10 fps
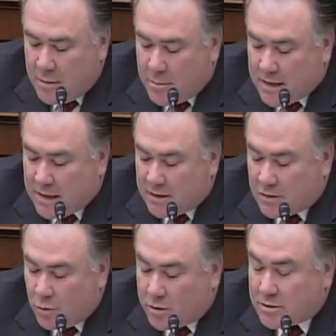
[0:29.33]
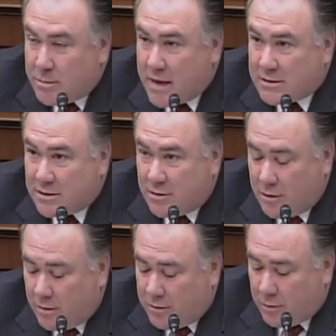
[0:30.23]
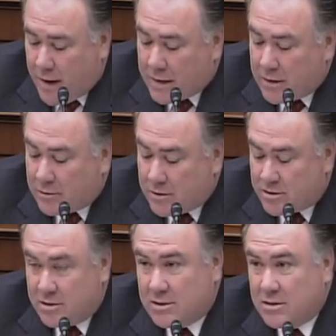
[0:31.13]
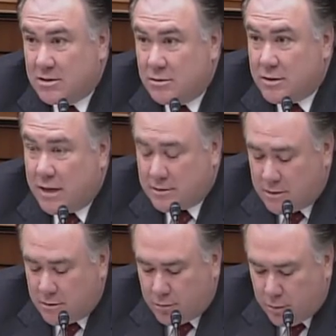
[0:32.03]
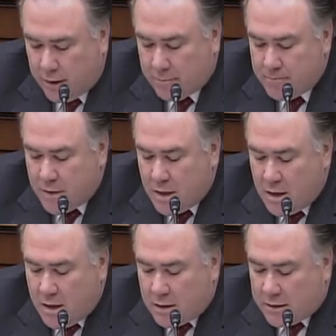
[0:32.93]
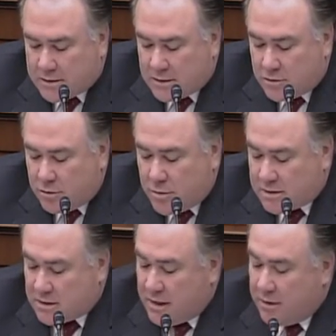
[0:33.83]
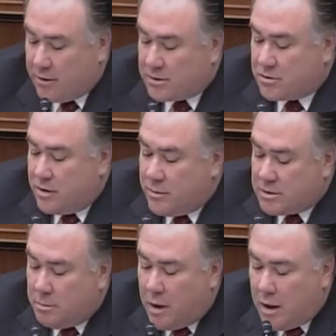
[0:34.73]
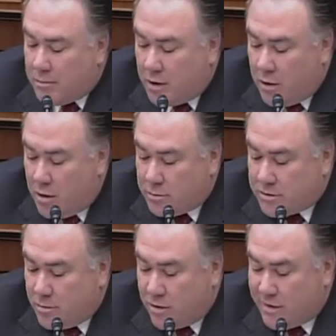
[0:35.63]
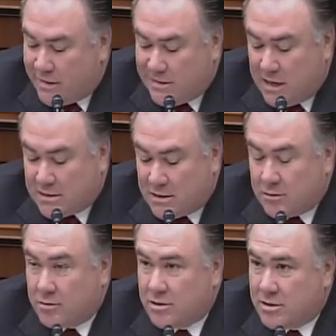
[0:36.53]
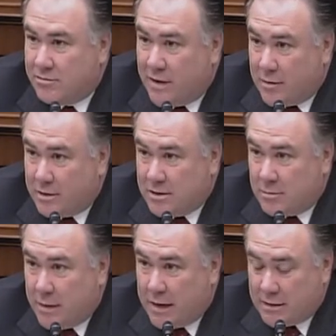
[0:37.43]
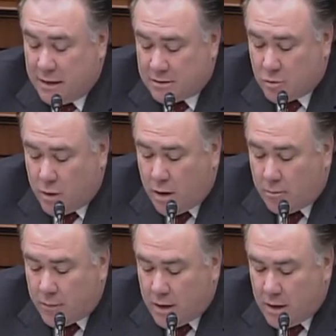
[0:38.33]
making it the worst massacre of Iraqi Christians since 2003. Less than 2 months later, extremists bombed the homes of more than a dozen Christian families in Baghdad as well.